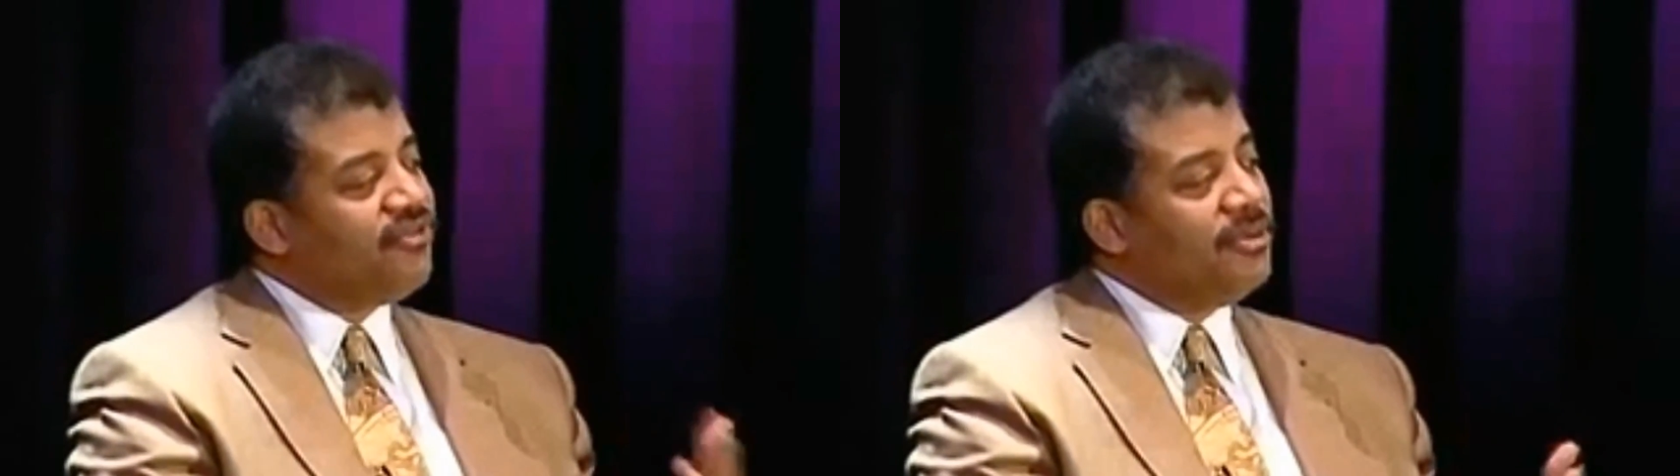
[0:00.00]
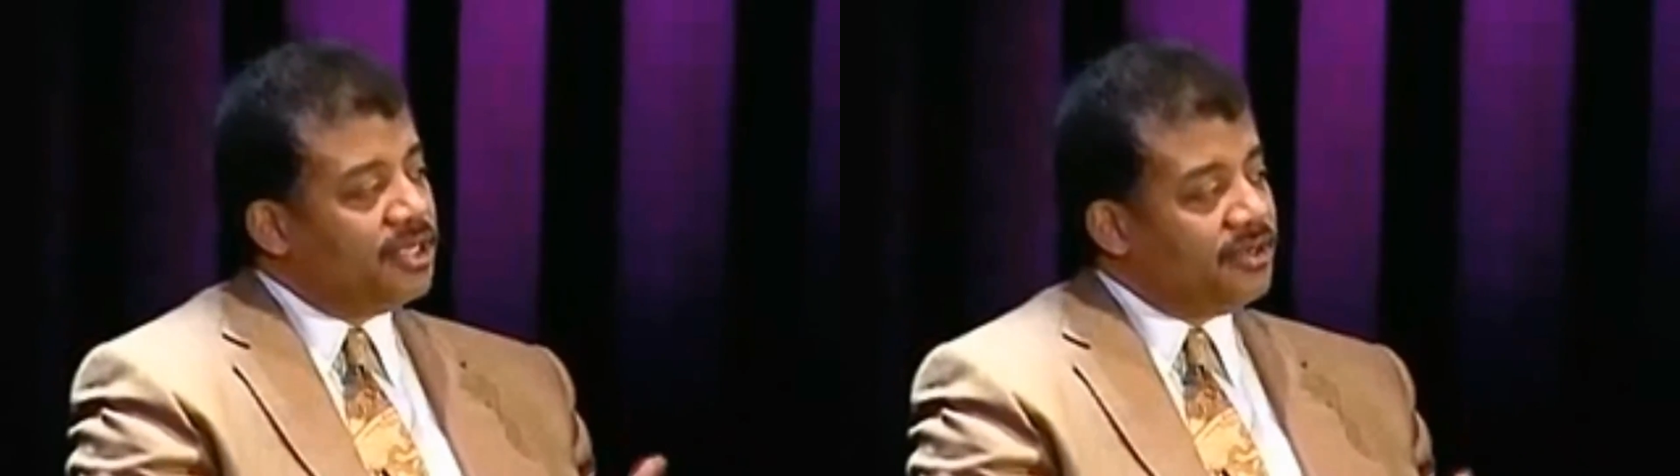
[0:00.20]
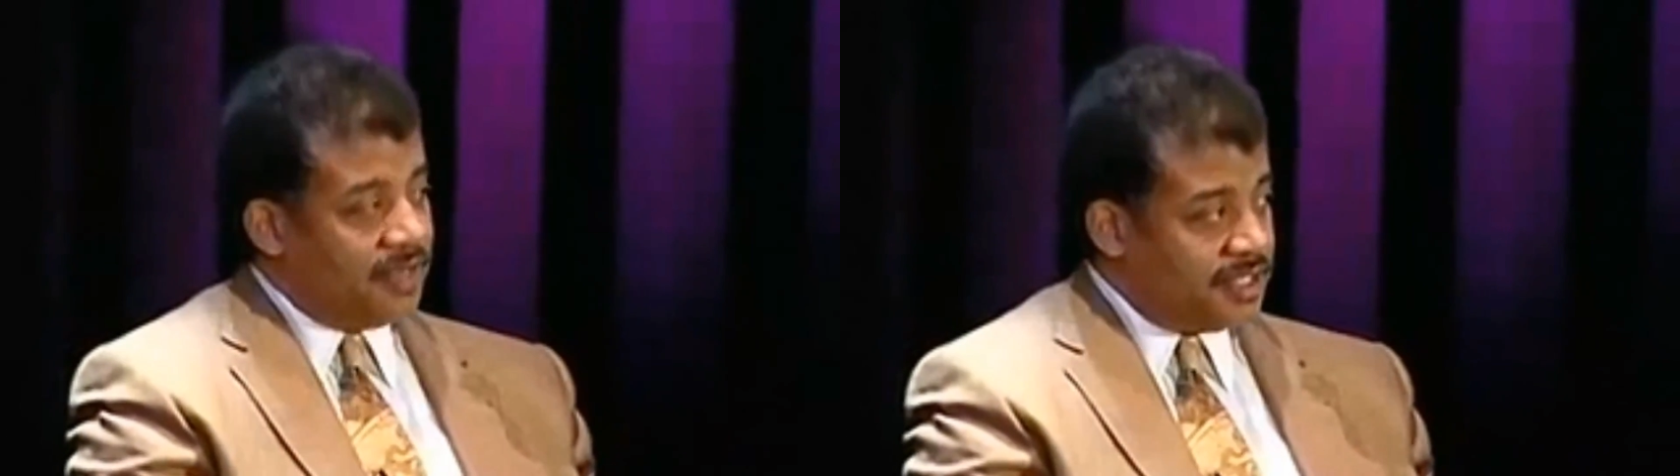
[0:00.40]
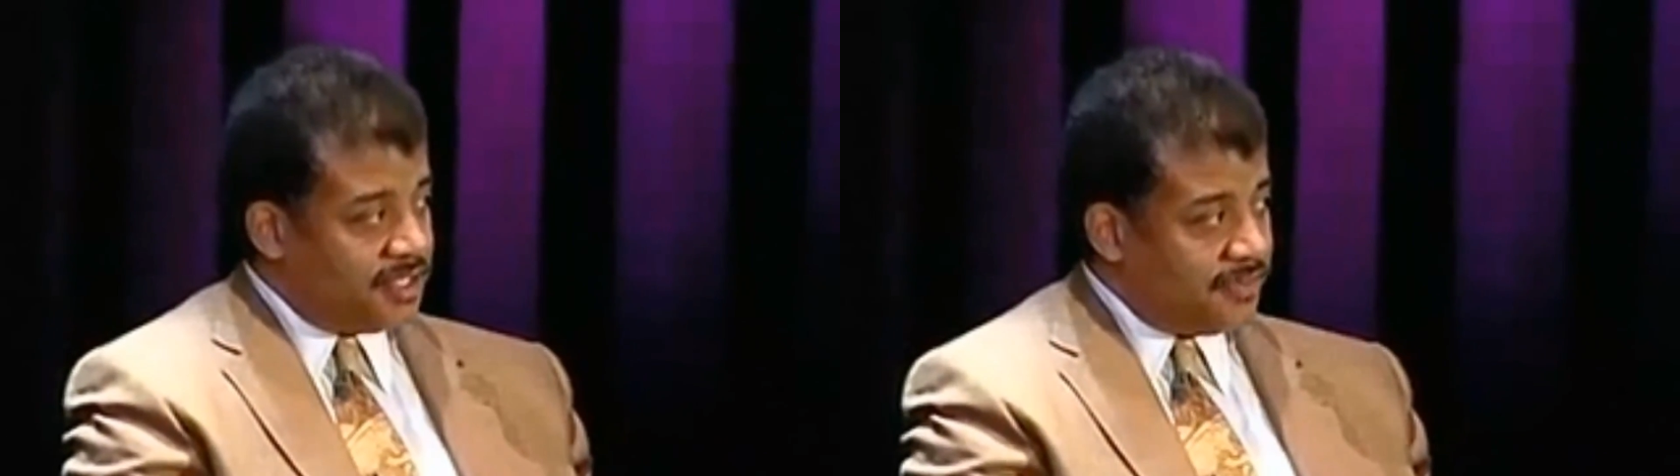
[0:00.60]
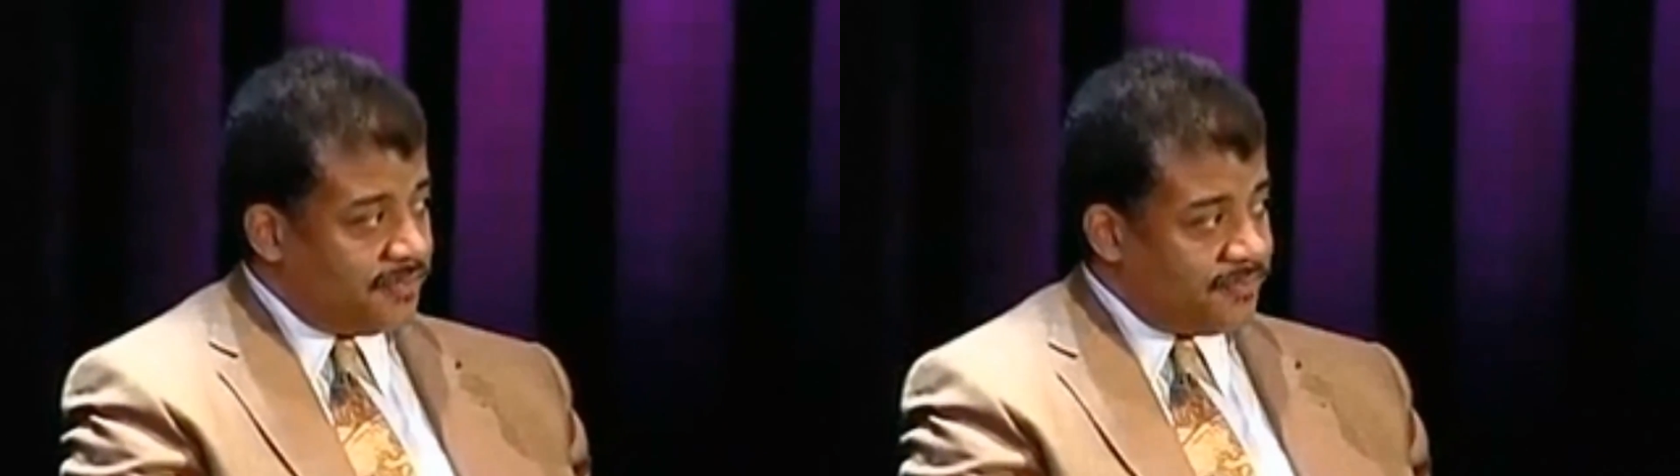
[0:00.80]

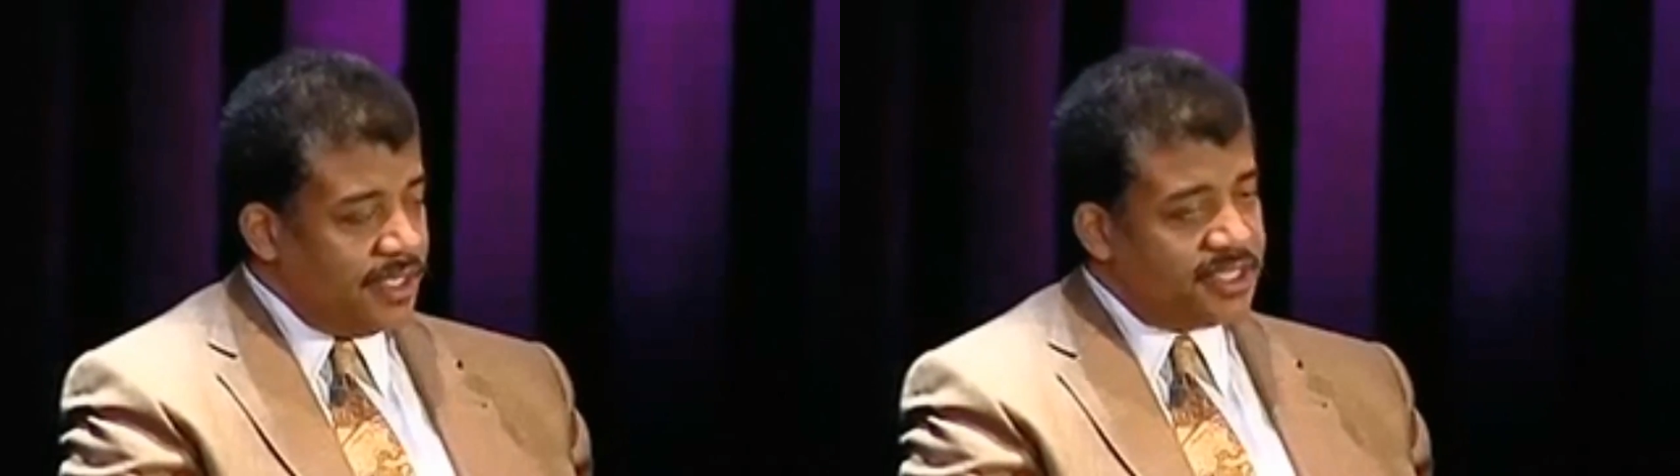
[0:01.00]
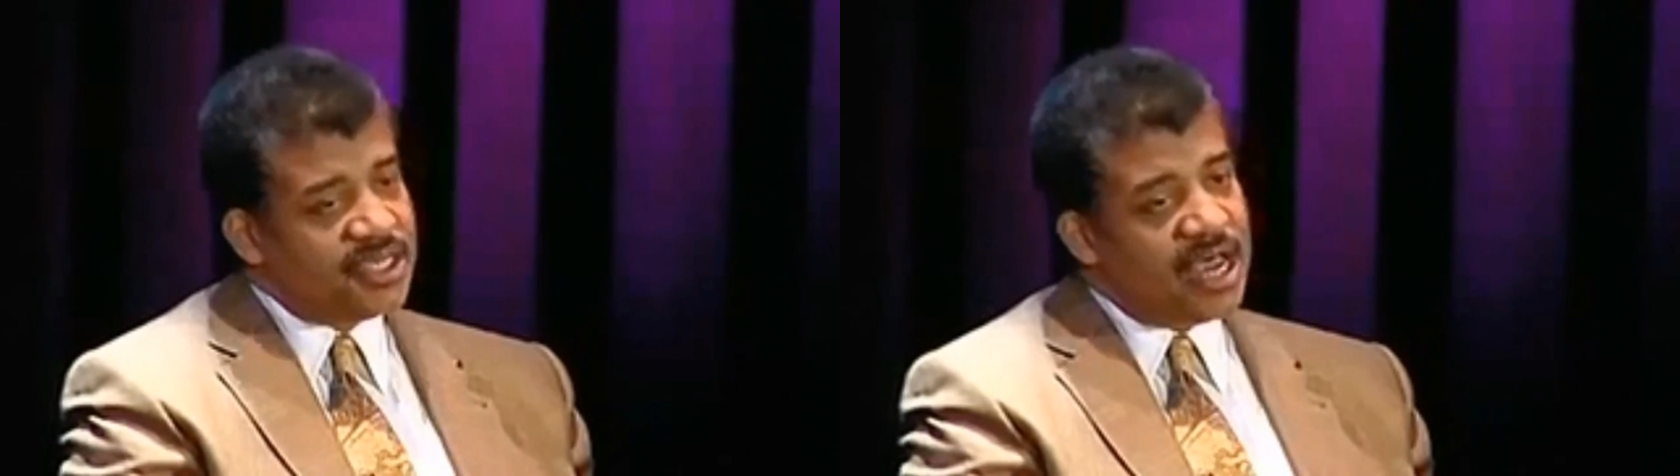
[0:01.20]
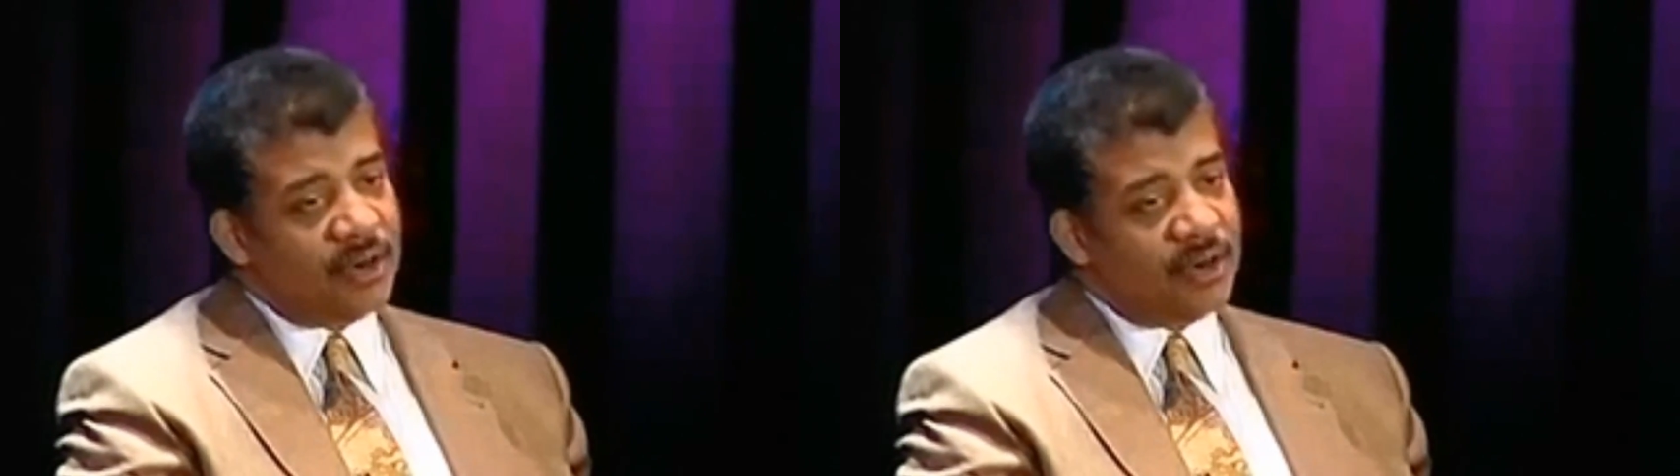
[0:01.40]
incorporated by